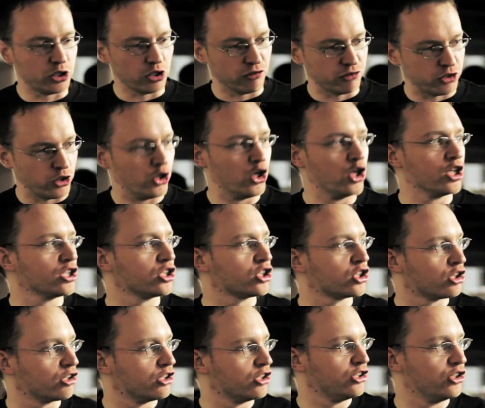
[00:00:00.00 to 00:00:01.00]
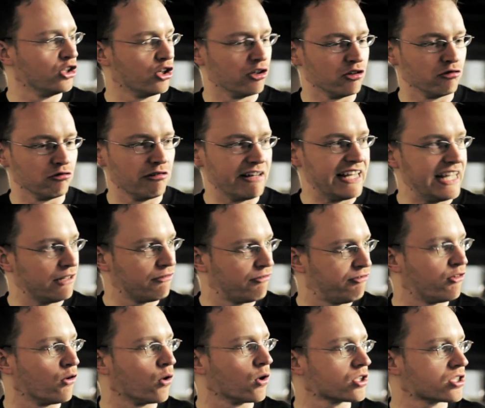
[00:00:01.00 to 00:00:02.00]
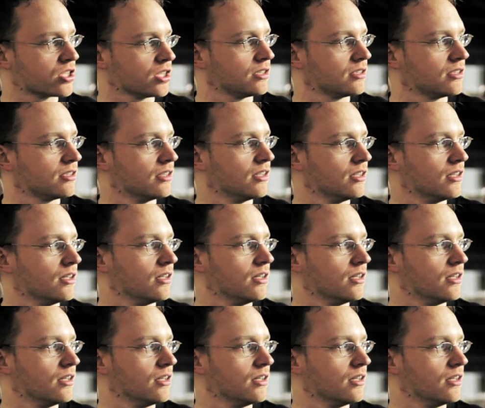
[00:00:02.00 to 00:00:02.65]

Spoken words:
Paul and in Centaur in general. Yeah.